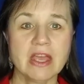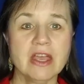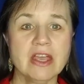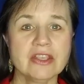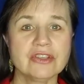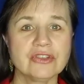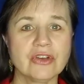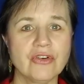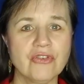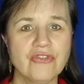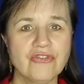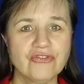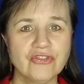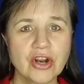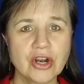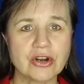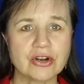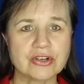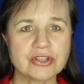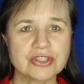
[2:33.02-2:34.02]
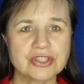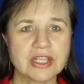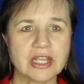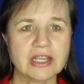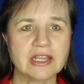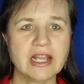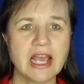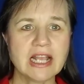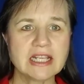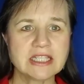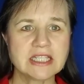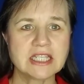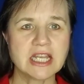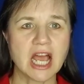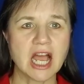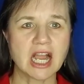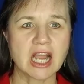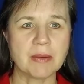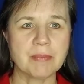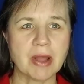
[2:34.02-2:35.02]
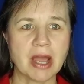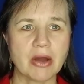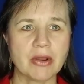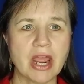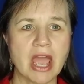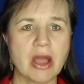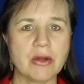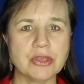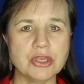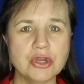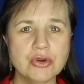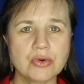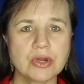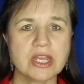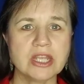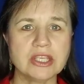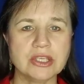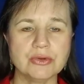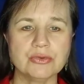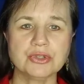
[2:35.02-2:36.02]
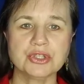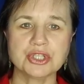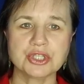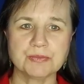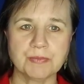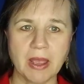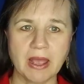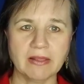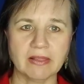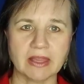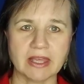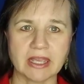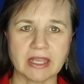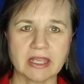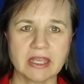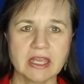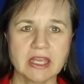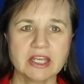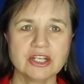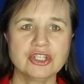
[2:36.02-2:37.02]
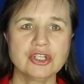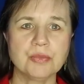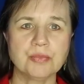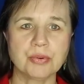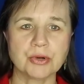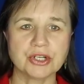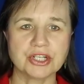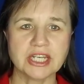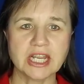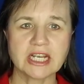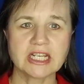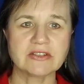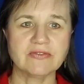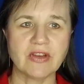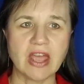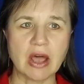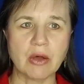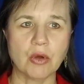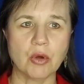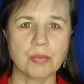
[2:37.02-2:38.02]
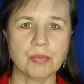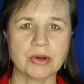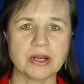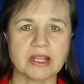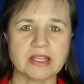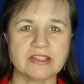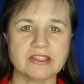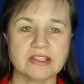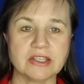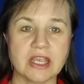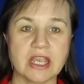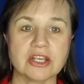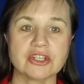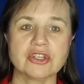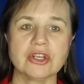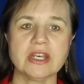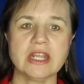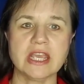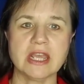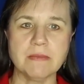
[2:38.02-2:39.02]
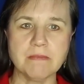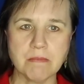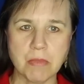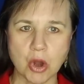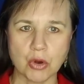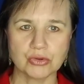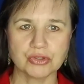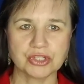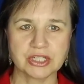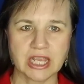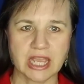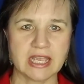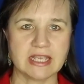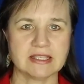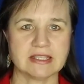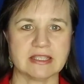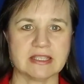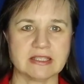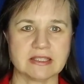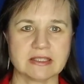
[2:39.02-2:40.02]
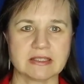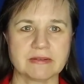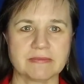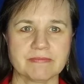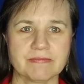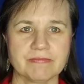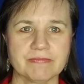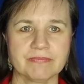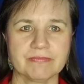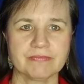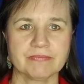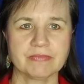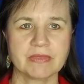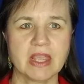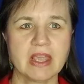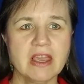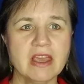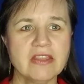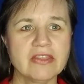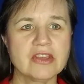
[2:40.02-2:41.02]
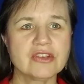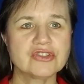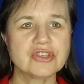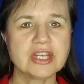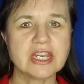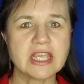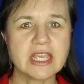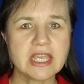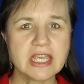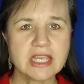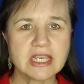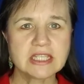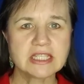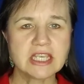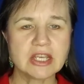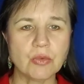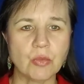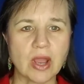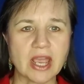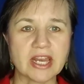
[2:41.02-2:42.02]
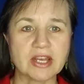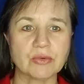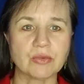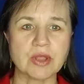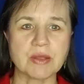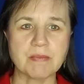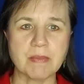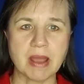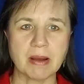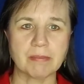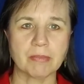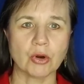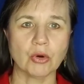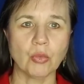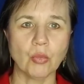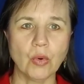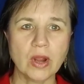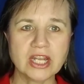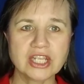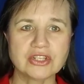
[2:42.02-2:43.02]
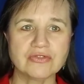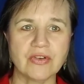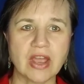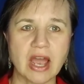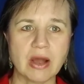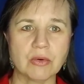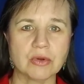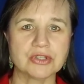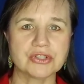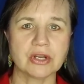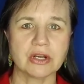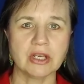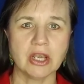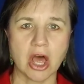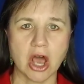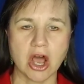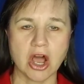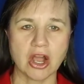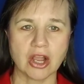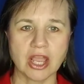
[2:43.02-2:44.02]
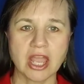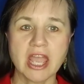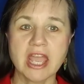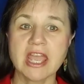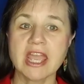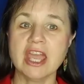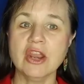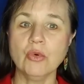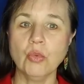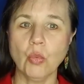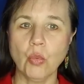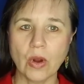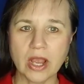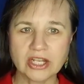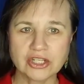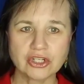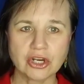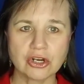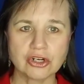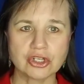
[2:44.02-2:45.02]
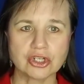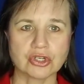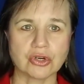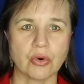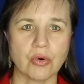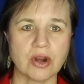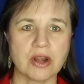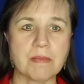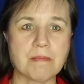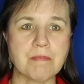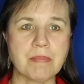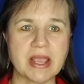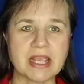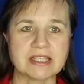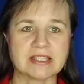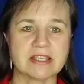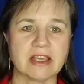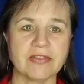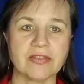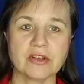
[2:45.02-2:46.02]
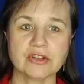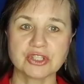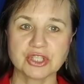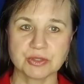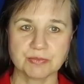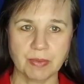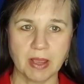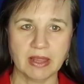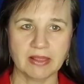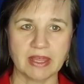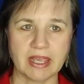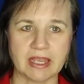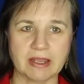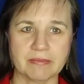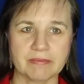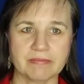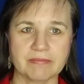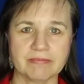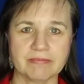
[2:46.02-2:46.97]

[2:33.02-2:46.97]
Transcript: So first, let's talk about how you can use spelling to predict vowel pronunciation in most cases. There's an easy way to remember which vowels are long and which are short based on their spelling.